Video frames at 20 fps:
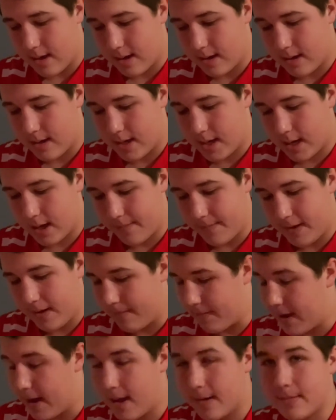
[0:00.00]
I mean,
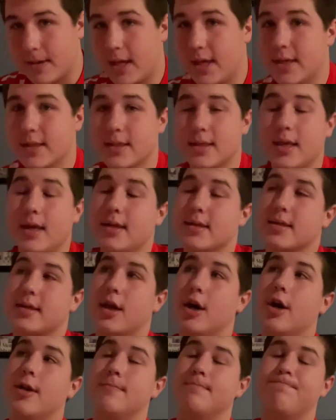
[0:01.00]
man, he's
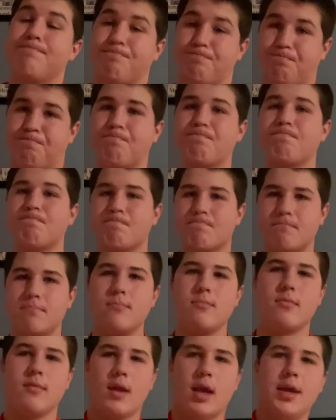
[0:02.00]
good.
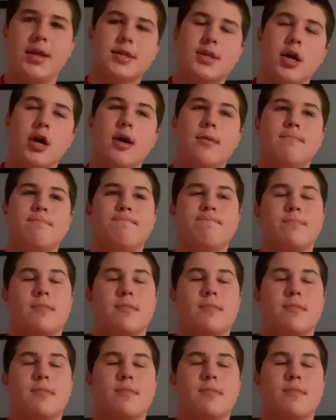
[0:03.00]
He's good.